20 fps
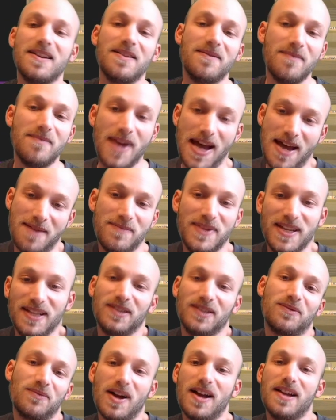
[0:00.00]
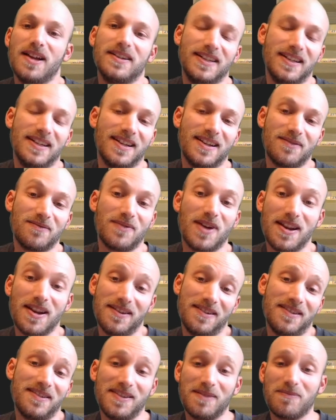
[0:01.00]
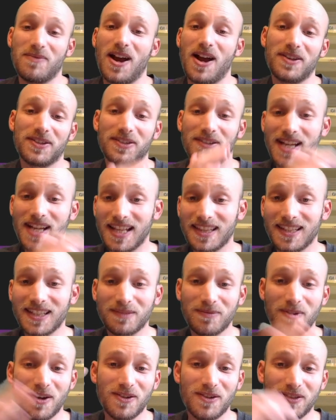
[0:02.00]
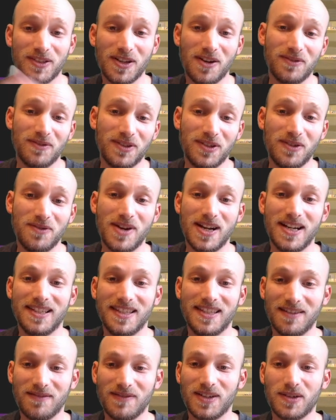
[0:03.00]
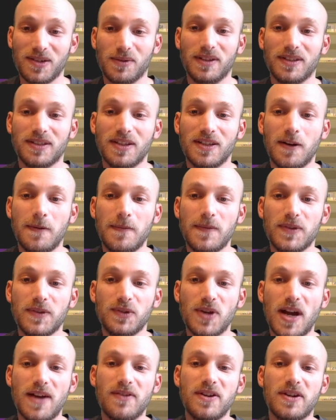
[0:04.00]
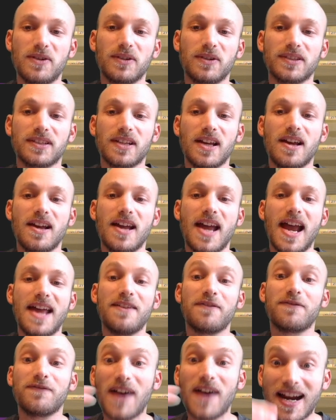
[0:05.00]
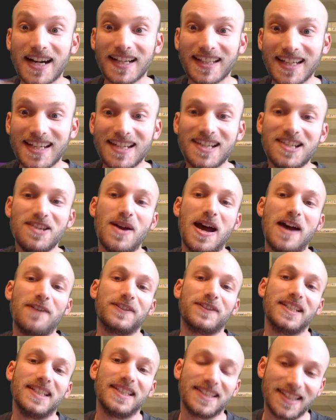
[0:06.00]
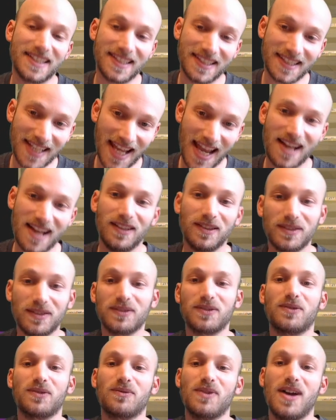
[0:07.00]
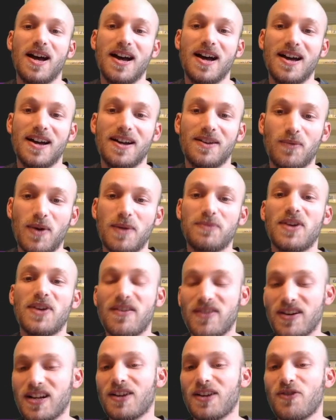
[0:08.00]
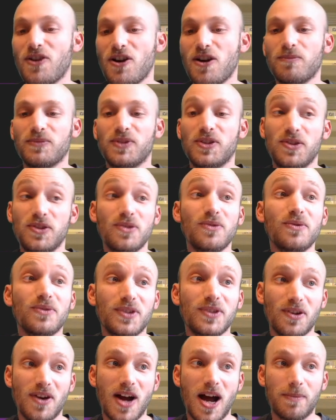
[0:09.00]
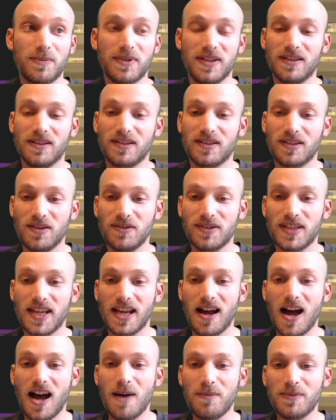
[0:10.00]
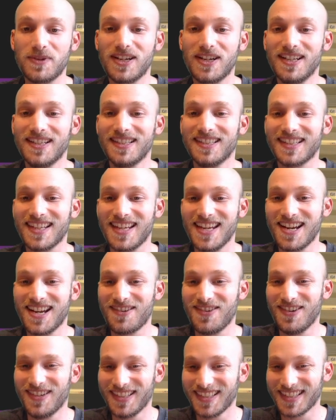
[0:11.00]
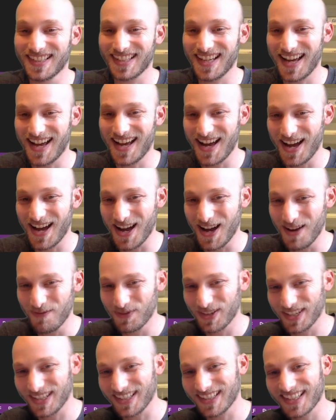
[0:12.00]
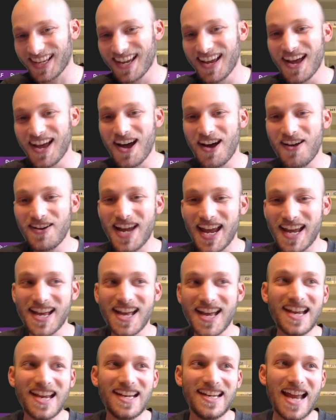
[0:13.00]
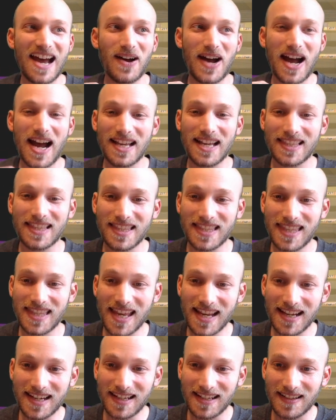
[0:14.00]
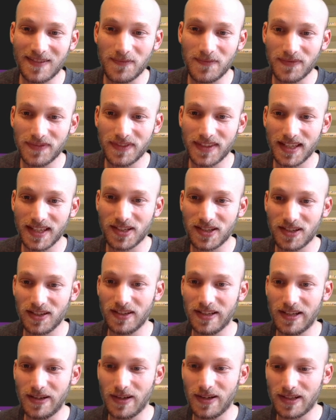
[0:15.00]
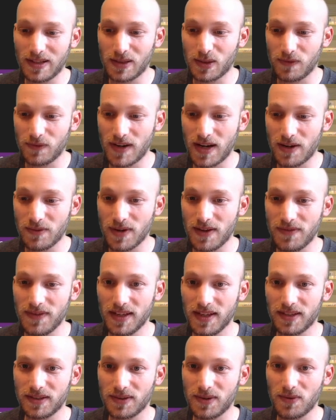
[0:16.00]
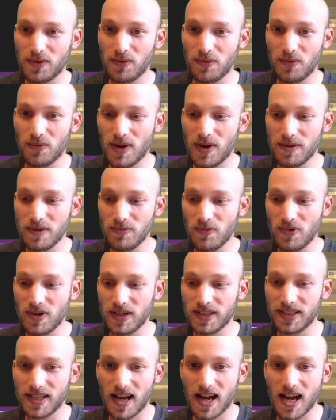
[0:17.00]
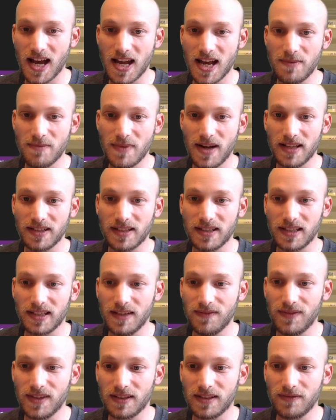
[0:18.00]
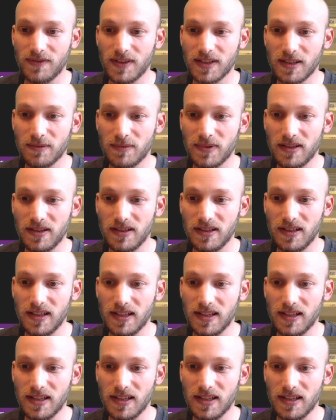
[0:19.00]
that means run the browser in headless mode, don't do anything visual. So driver equals, and then finally you have to tell webdriver.chrome to use your options. So you say options equals options. Okay, now I think this should do it. So if I run this one more time, I'll just leave this visible.